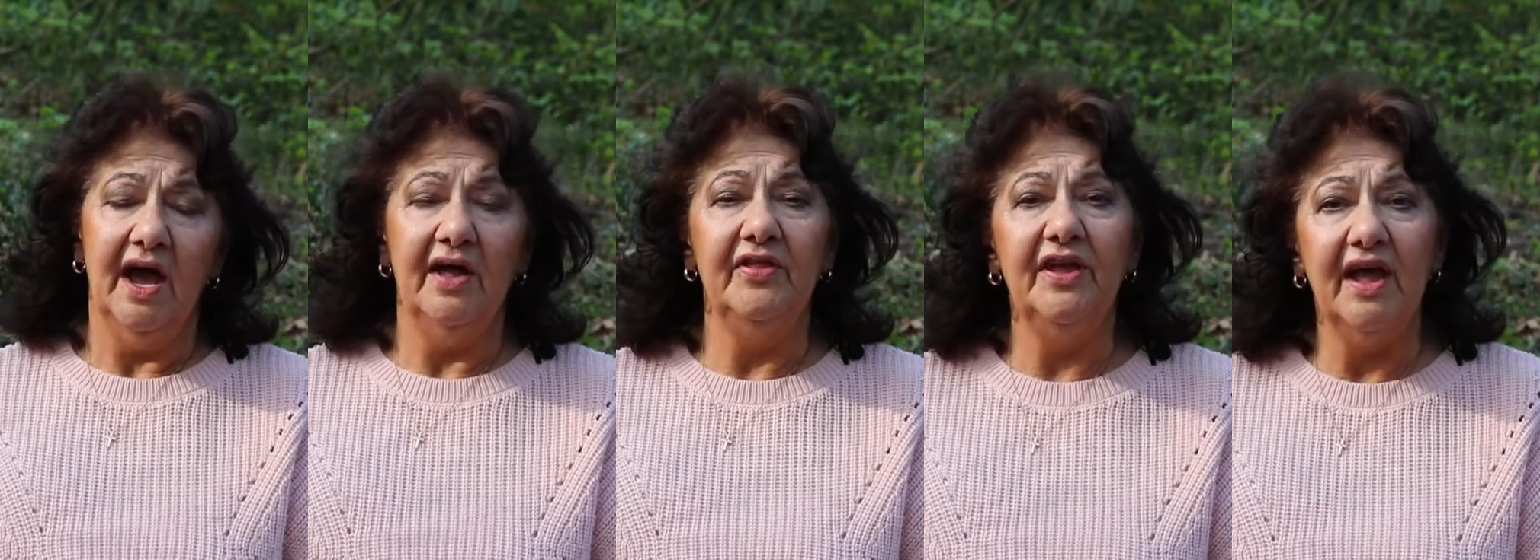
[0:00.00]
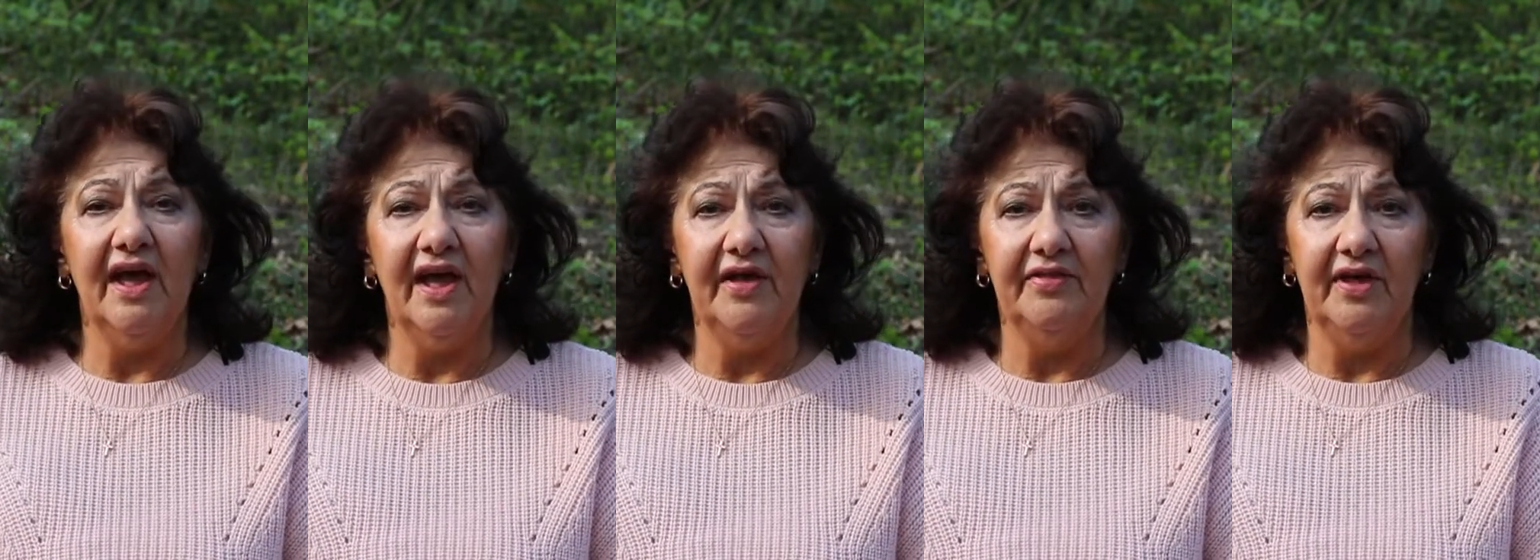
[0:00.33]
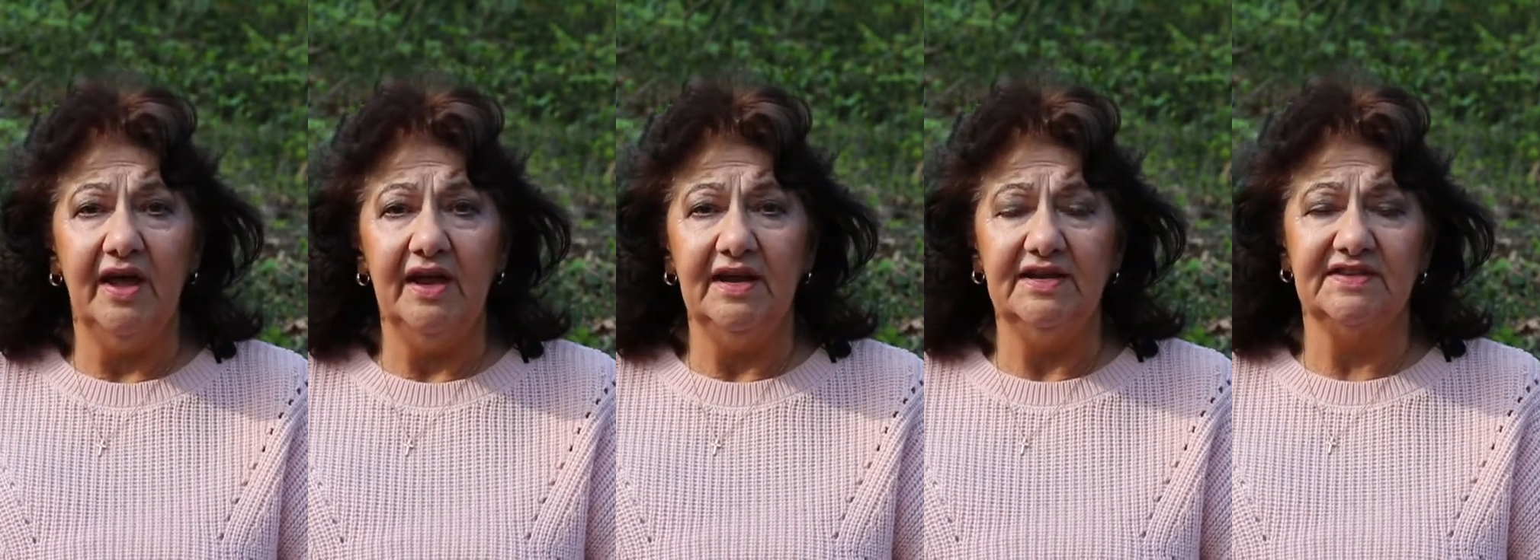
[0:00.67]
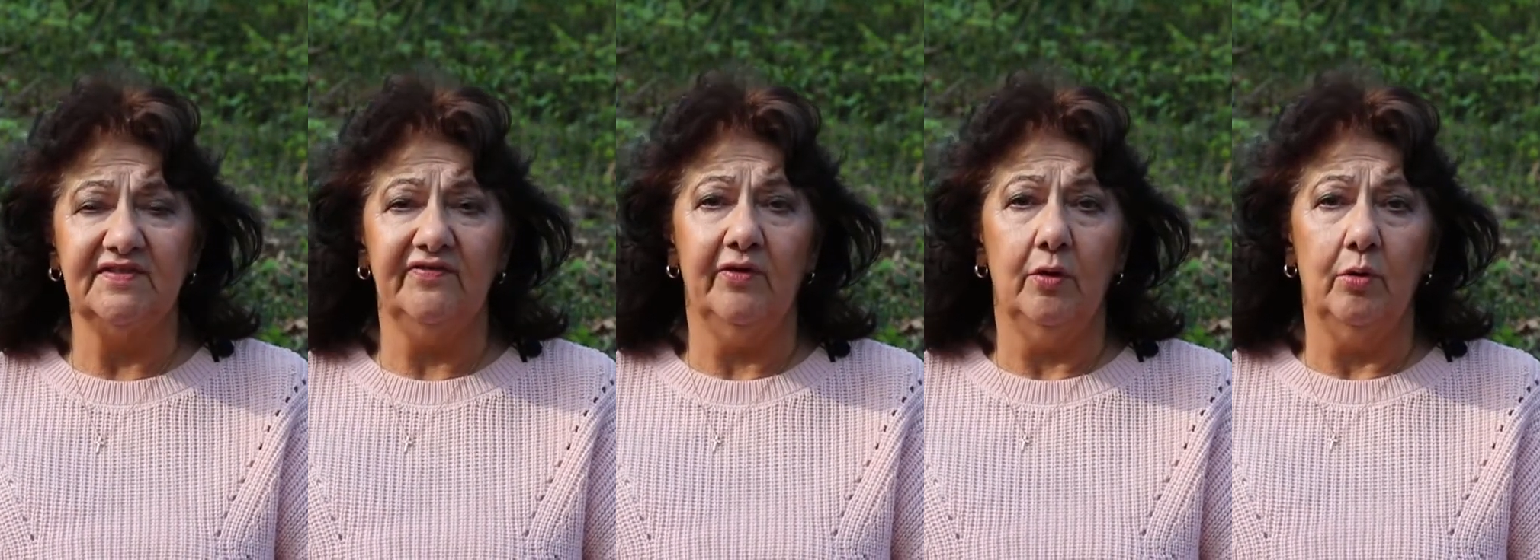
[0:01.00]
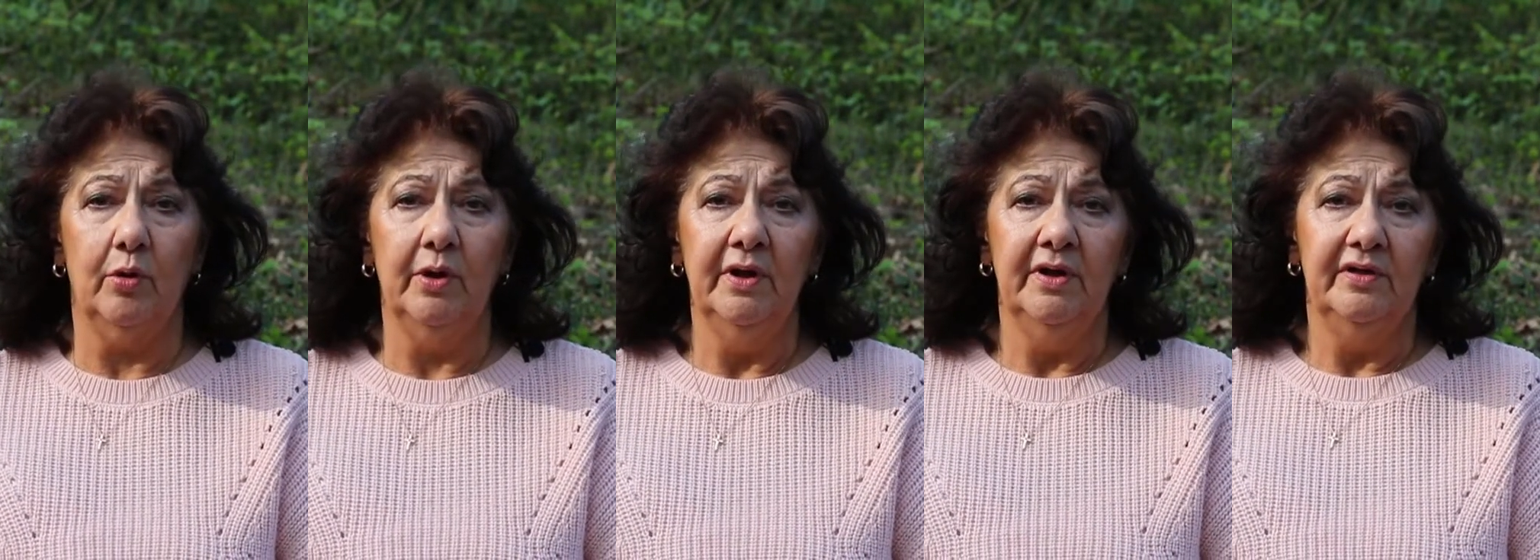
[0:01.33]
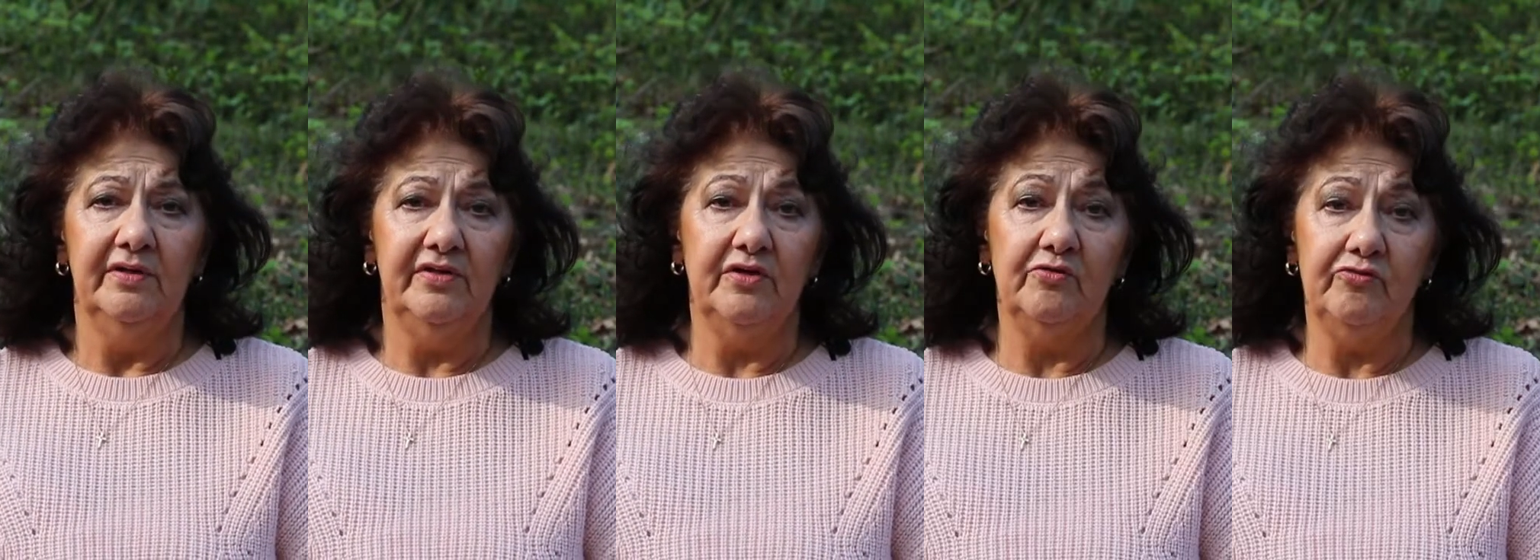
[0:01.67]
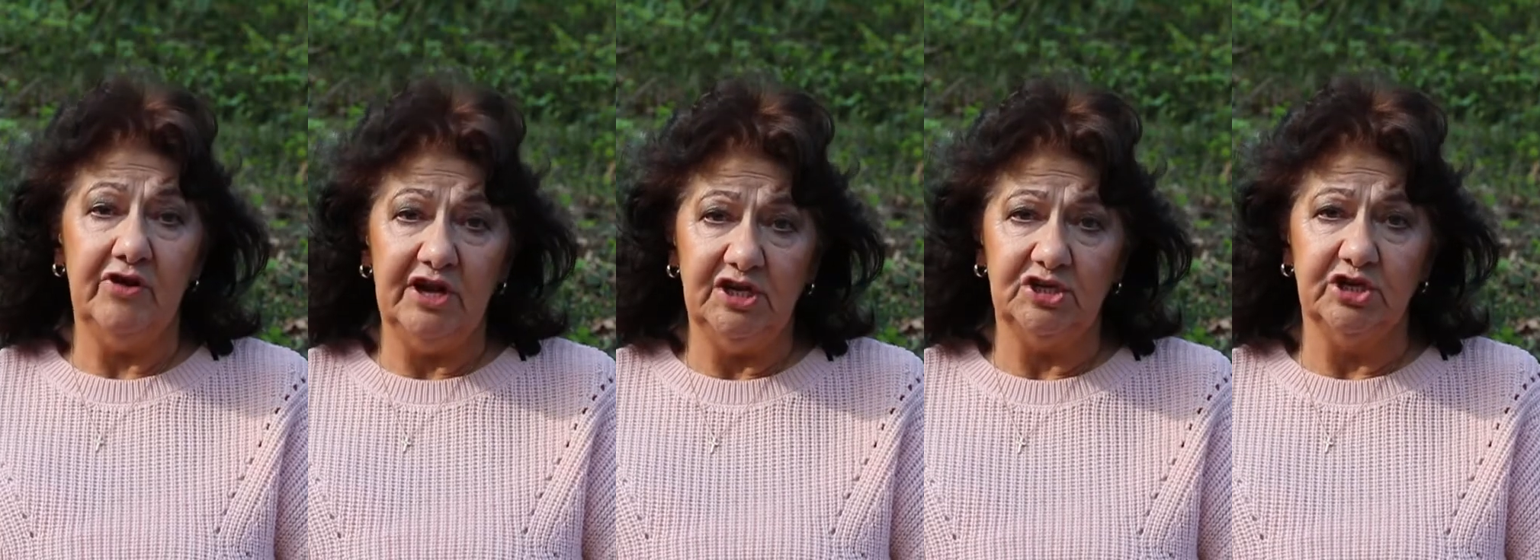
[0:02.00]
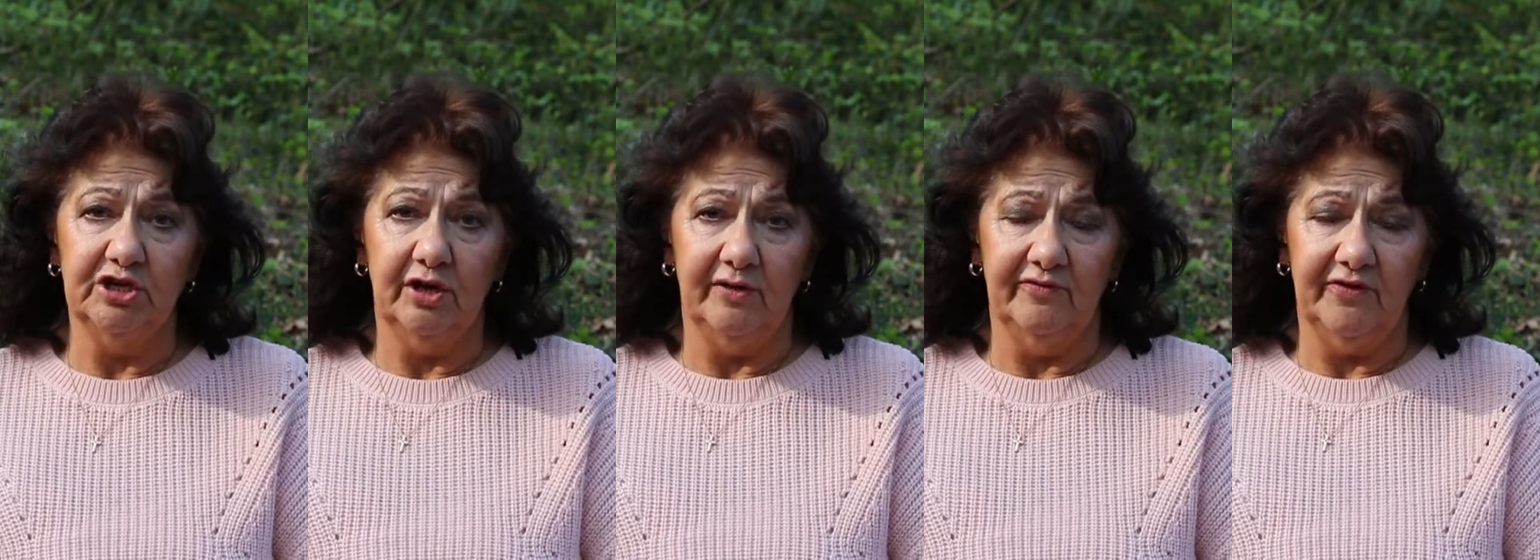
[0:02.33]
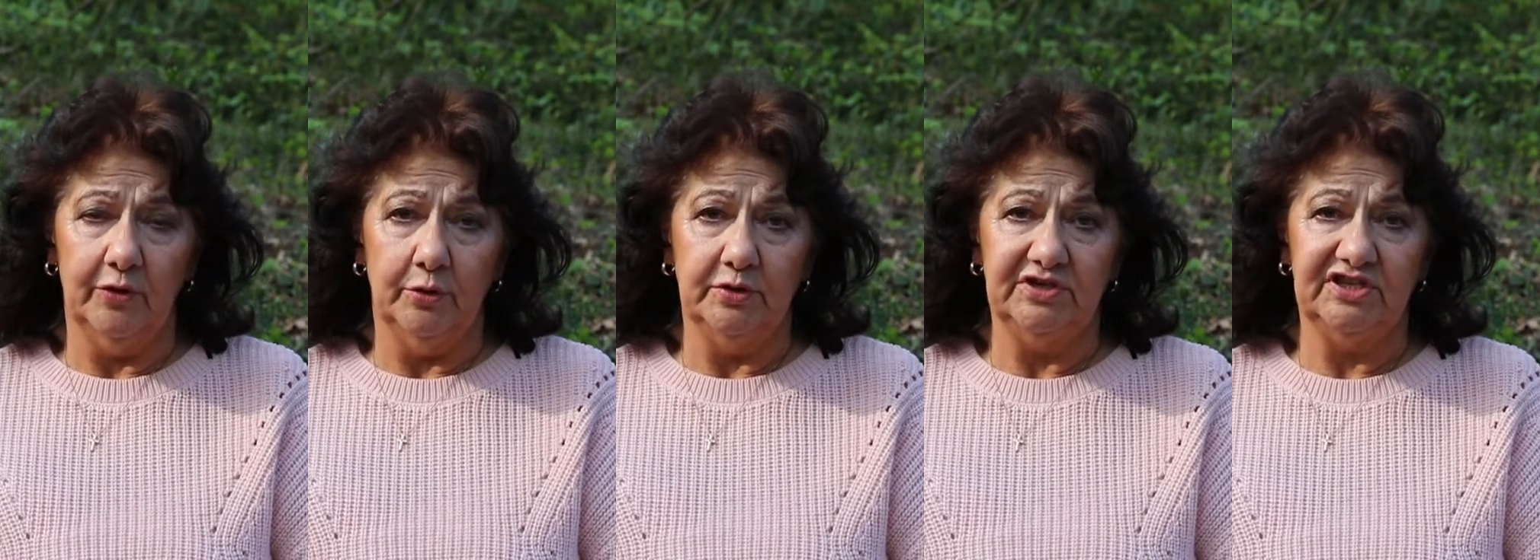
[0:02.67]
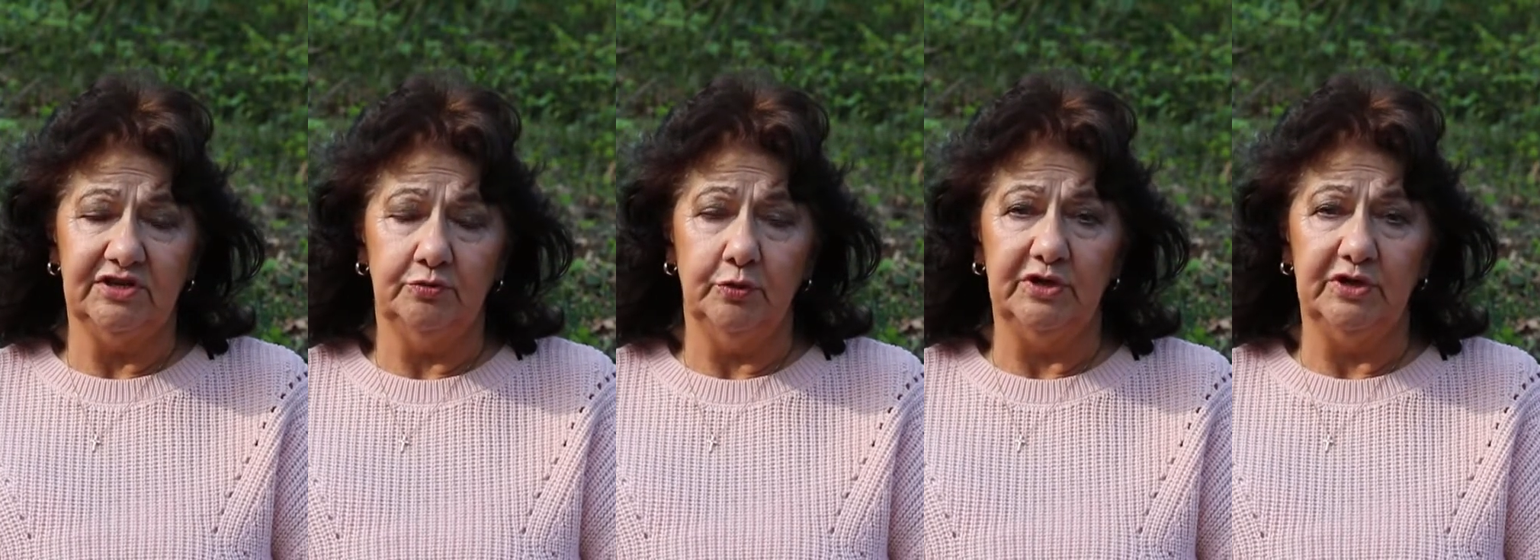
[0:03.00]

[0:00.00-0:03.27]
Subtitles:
and the other is for the regional vote,